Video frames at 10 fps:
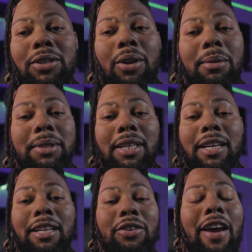You know what I'm
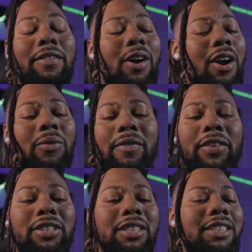saying? You have the hardware
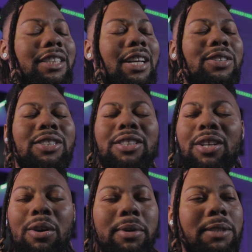version, it sounds
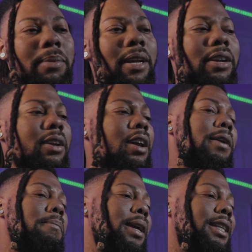so much better. You
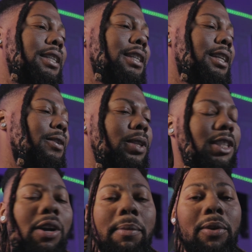can mix it with
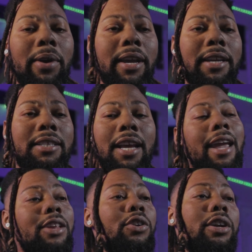so many ways,
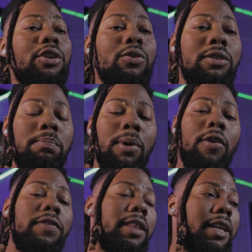and you can use
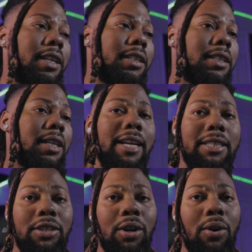both of these
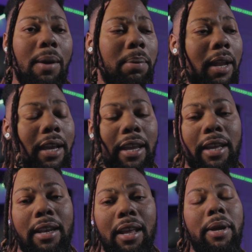as, you know, a
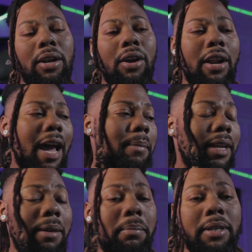plug-in depending on how
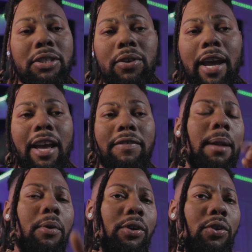many inputs you have.
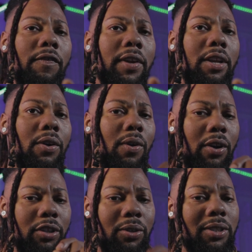And I'm gonna do a video
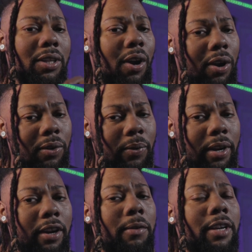on using the
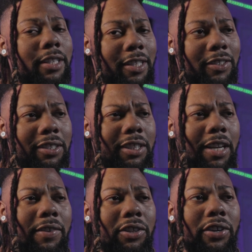hardware Neve
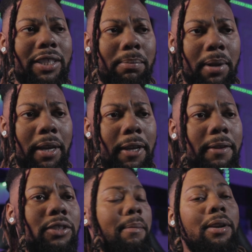1073 as a
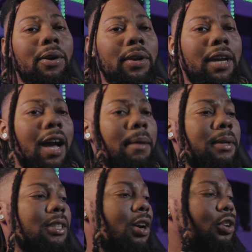plug-in. Let me know in the
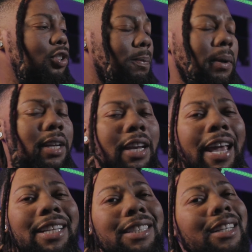comments, are you spending
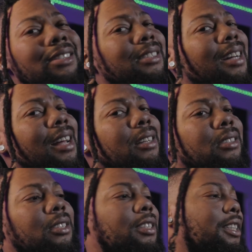$1,800,
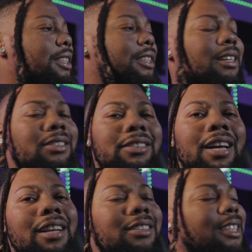$1,600,
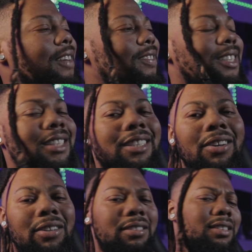$17
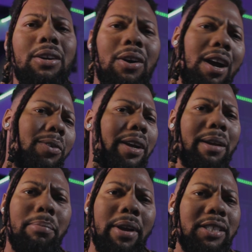on a, you know, hardware
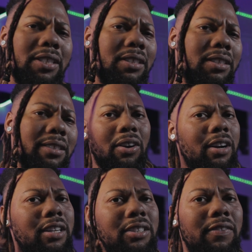compressor, or
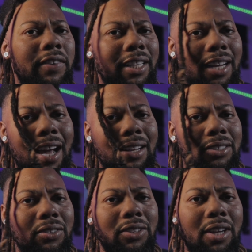
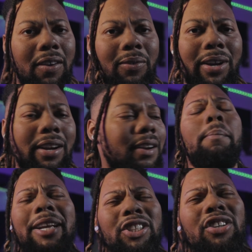$150 on the software? So
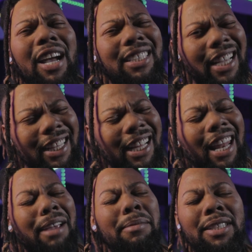make sure you guys hit the
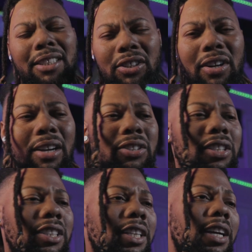like button, subscribe to
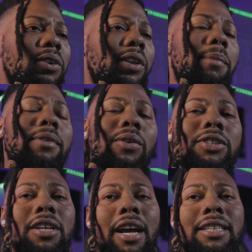the channel. Let me know
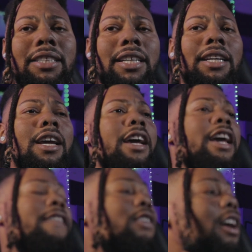what you guys think.
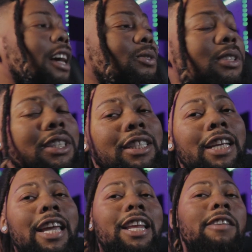If you guys want to see
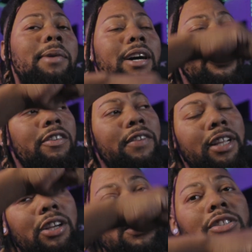any of my other
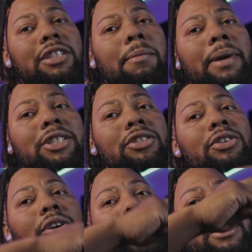videos, make sure
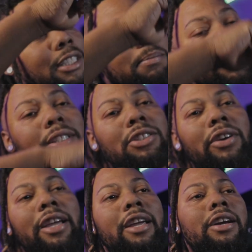you click these buttons
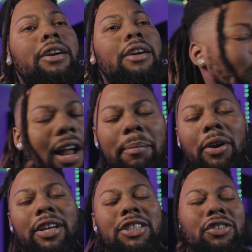right here. Follow me
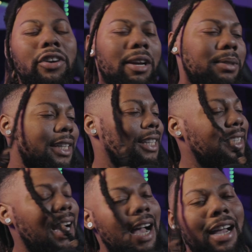on Instagram,
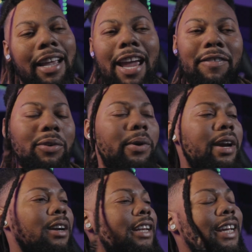TikTok,
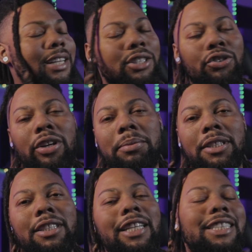everywhere, link in the
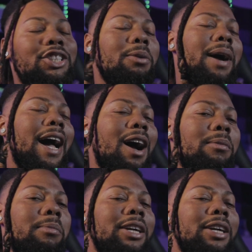description. Listen to my album.